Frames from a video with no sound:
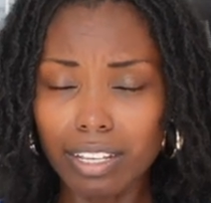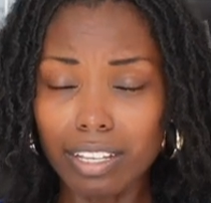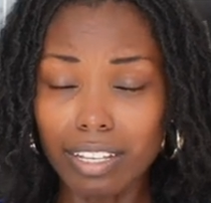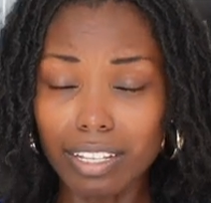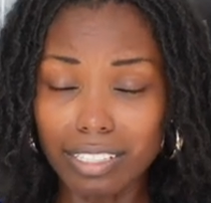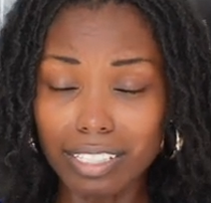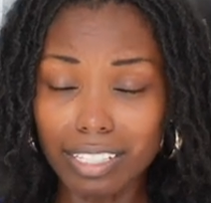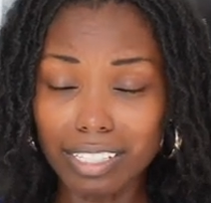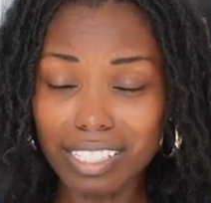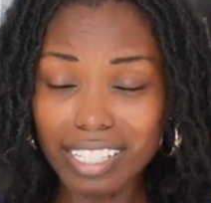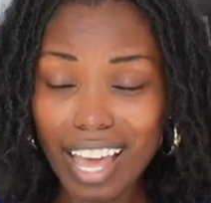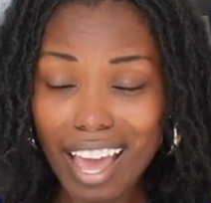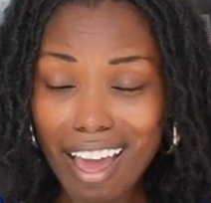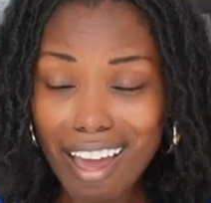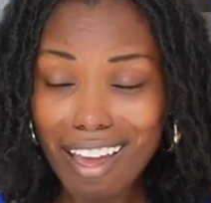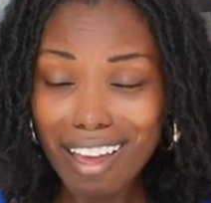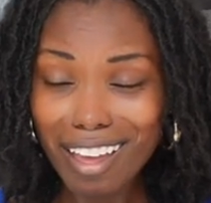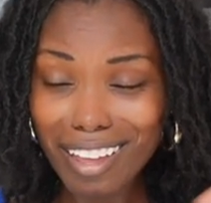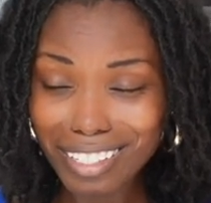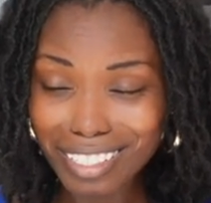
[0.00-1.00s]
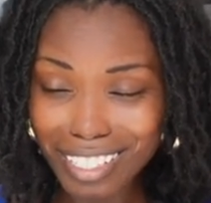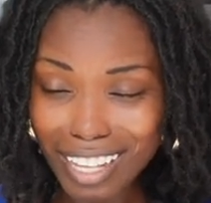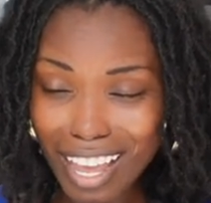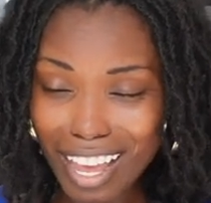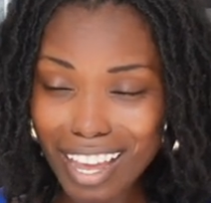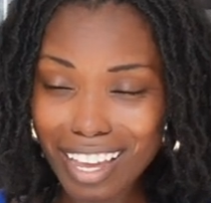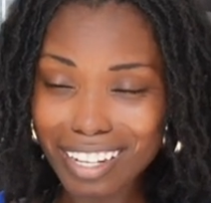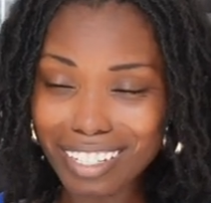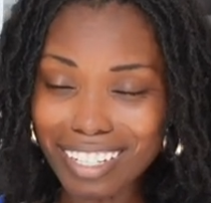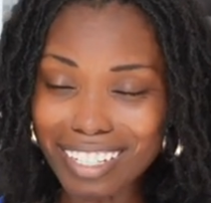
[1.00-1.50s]
It's a sad,
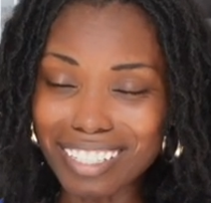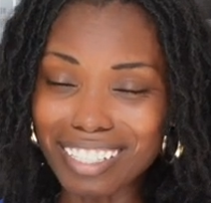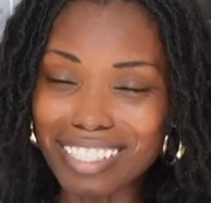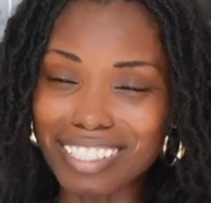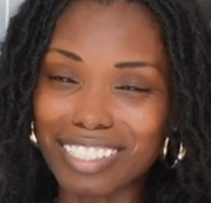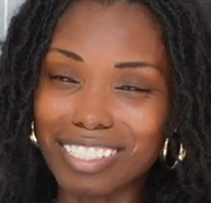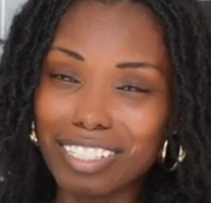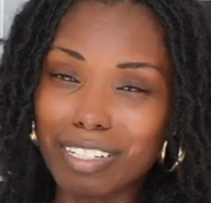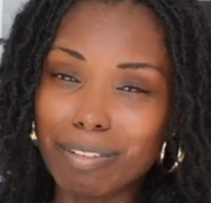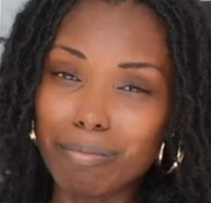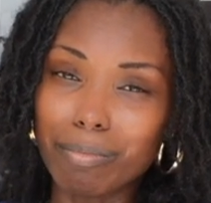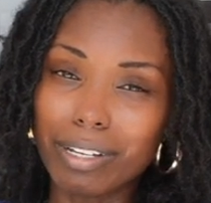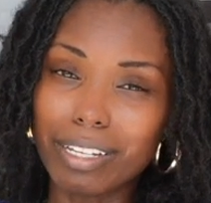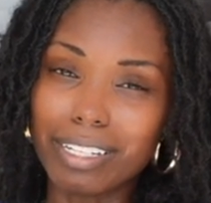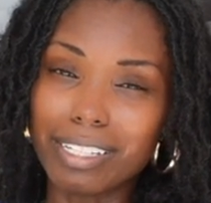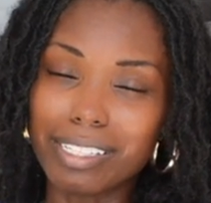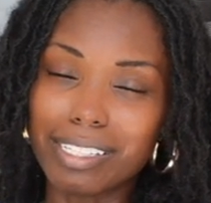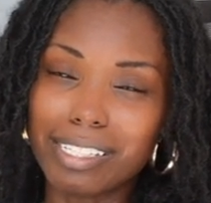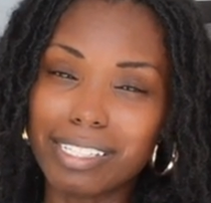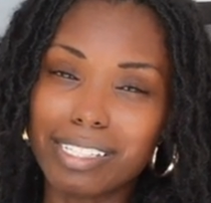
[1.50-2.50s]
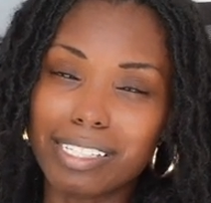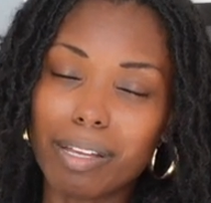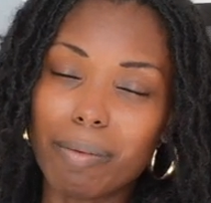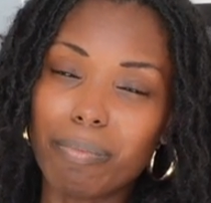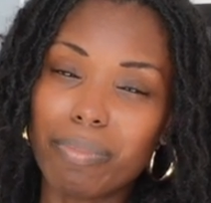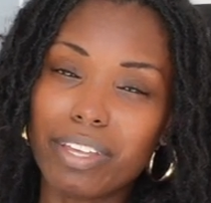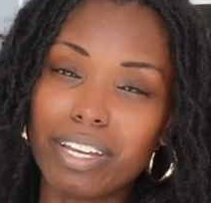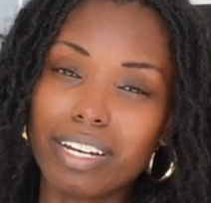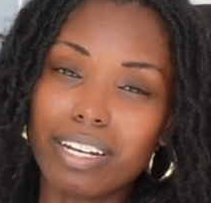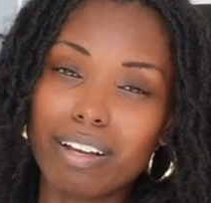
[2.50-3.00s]
sad condition, but this is
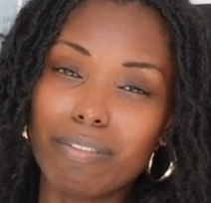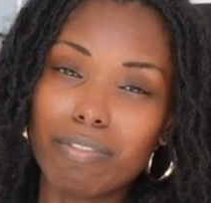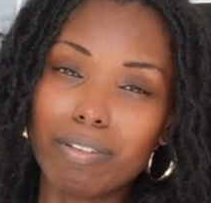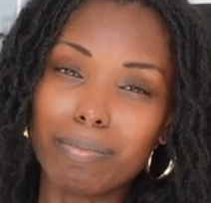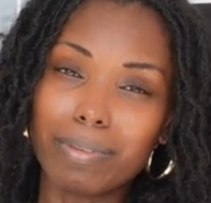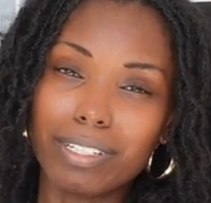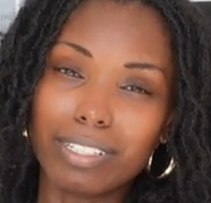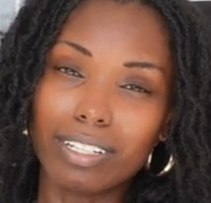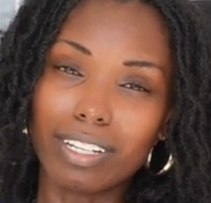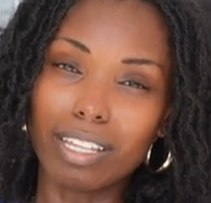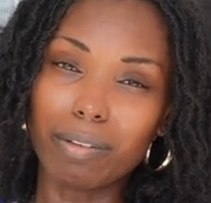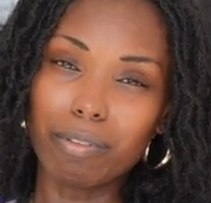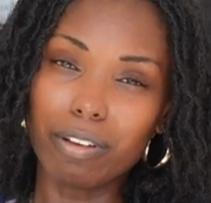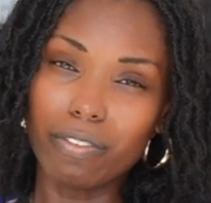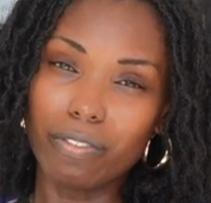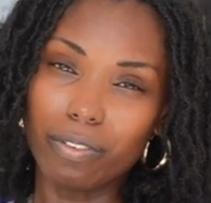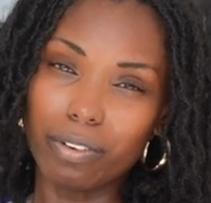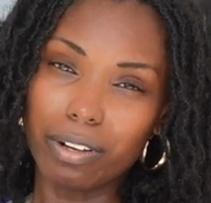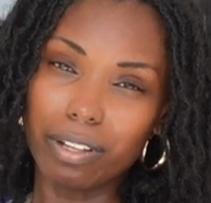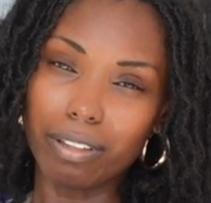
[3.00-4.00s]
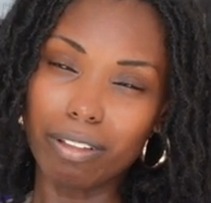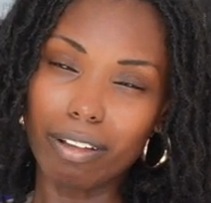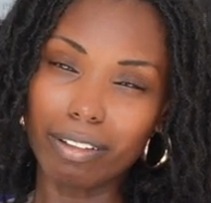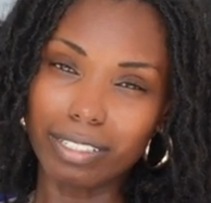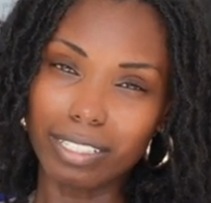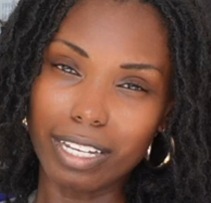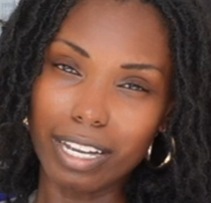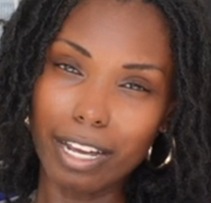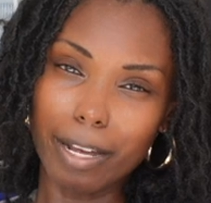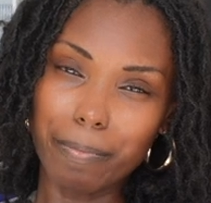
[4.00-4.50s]
something that we've been dealing with for a long
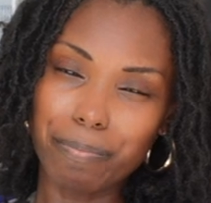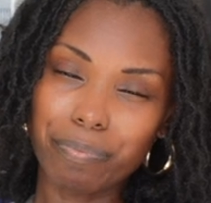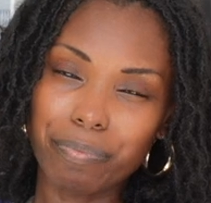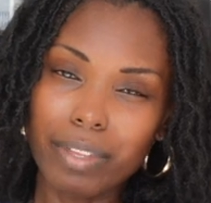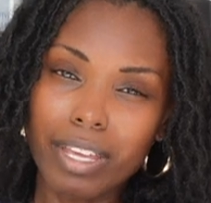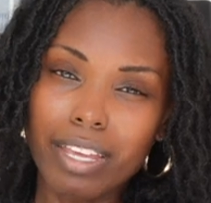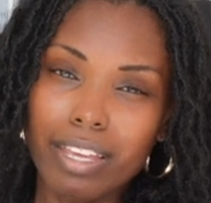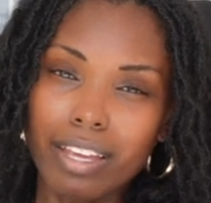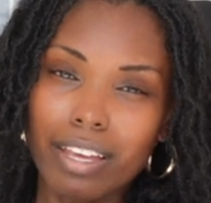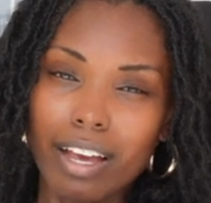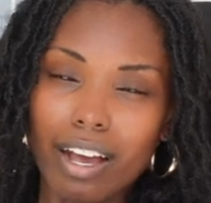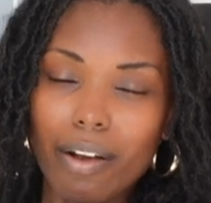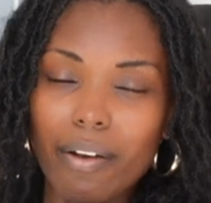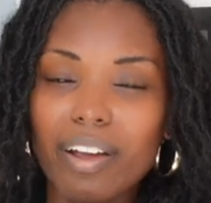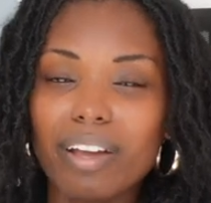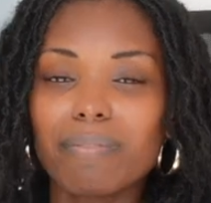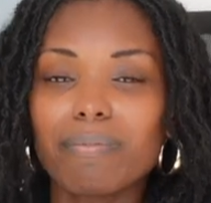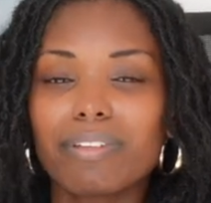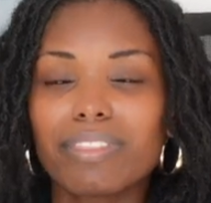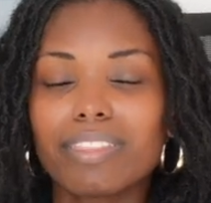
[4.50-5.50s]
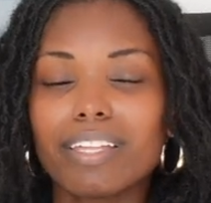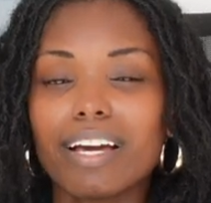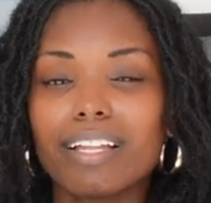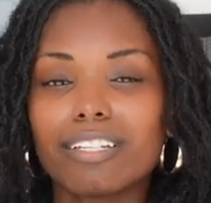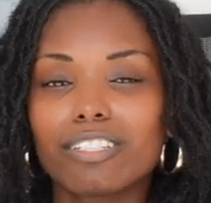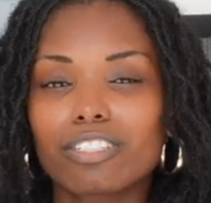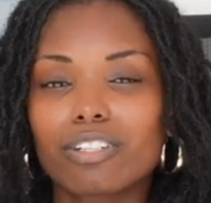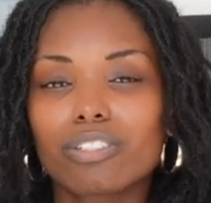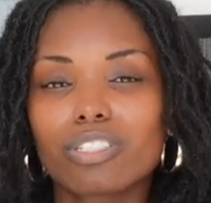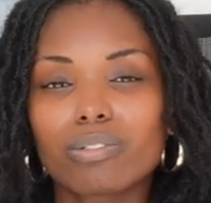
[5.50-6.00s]
time. All right, with that,
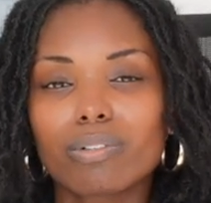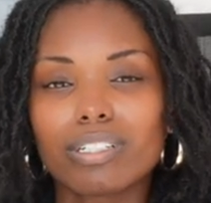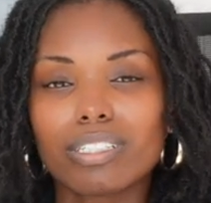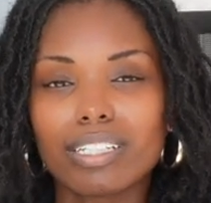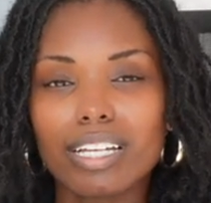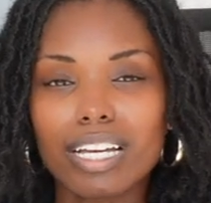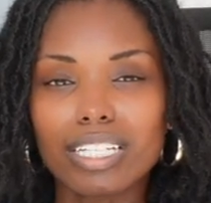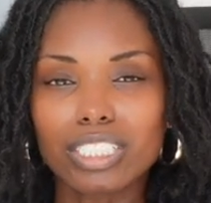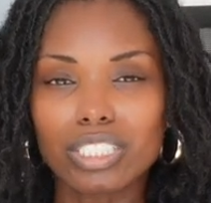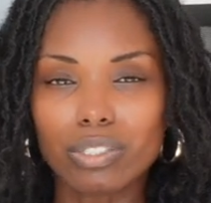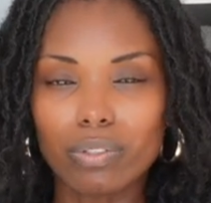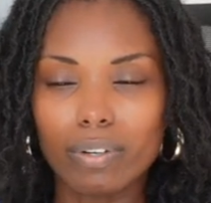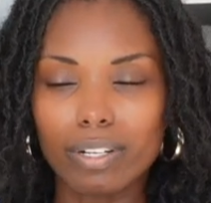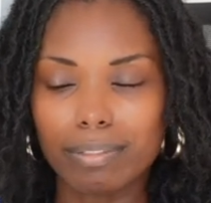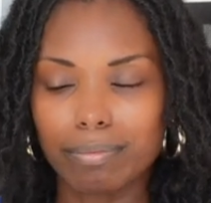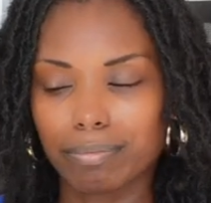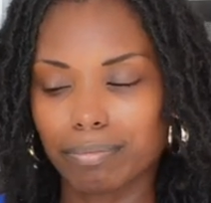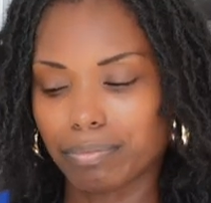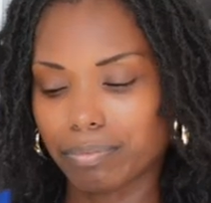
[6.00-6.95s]
let's go to our last story.